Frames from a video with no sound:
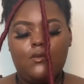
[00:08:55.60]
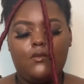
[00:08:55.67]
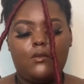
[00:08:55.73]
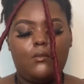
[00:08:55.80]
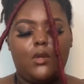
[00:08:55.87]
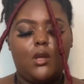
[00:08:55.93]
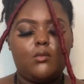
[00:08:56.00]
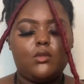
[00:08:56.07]

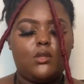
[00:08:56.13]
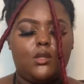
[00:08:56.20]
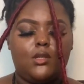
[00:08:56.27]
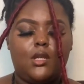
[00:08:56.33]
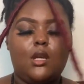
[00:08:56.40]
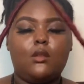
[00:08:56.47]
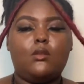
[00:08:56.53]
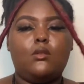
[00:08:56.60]
I'm
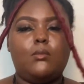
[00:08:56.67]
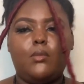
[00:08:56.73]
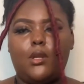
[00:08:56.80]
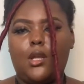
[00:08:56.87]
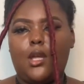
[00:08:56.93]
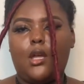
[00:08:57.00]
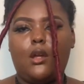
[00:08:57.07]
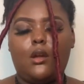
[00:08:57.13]
just now in the
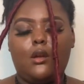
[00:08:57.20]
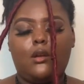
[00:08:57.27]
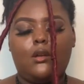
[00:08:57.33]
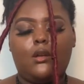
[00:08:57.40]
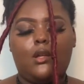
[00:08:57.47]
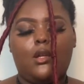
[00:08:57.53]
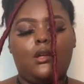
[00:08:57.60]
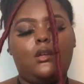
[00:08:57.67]
video, I'm
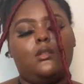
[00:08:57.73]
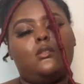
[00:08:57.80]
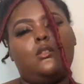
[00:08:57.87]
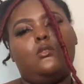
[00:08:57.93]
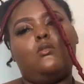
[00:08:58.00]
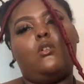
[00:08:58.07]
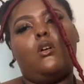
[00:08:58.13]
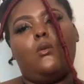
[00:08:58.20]
just
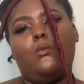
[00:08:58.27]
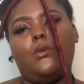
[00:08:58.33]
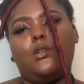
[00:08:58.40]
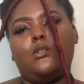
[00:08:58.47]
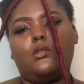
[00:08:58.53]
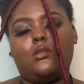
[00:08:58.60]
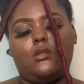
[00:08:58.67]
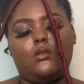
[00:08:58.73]
showing
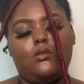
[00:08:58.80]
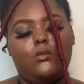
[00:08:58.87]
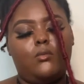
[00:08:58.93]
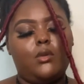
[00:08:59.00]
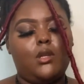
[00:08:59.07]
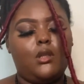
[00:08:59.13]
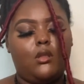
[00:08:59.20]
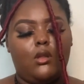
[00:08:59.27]
you
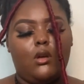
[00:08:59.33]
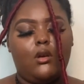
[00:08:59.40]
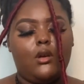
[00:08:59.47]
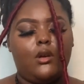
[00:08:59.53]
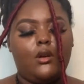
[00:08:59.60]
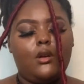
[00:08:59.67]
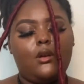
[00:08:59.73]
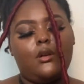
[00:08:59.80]

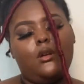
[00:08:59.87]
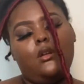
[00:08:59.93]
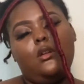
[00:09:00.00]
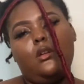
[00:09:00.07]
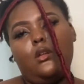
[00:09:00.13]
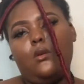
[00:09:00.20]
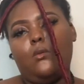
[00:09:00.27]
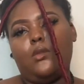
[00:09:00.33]

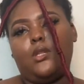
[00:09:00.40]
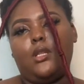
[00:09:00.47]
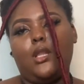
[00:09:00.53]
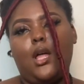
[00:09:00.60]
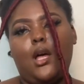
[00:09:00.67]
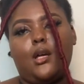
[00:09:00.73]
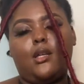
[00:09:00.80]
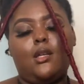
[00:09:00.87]
essentially what I
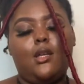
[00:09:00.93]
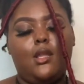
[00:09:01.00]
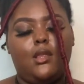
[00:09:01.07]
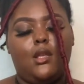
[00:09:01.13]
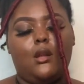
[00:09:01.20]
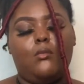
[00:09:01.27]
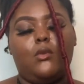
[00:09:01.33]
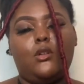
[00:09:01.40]
just
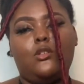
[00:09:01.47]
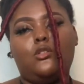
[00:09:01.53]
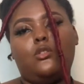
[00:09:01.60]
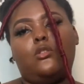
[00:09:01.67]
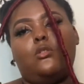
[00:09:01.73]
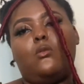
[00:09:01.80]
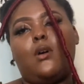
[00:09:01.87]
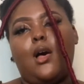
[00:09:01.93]
explained
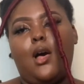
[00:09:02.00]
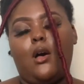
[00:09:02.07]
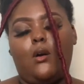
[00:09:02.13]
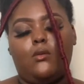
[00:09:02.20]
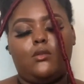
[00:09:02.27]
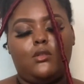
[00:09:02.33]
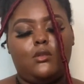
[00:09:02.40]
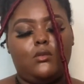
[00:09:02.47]
about
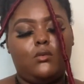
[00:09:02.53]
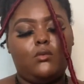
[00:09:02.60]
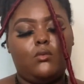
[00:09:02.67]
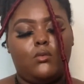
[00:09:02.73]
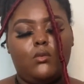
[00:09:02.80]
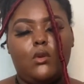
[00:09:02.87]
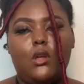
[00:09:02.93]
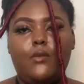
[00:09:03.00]
not
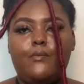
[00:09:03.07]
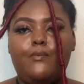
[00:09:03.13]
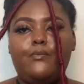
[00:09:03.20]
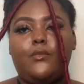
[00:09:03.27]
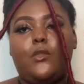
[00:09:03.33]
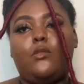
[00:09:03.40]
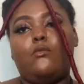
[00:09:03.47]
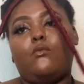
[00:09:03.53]
being afraid
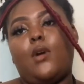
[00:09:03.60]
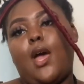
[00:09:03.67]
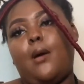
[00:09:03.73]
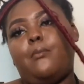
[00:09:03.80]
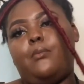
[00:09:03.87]
to take a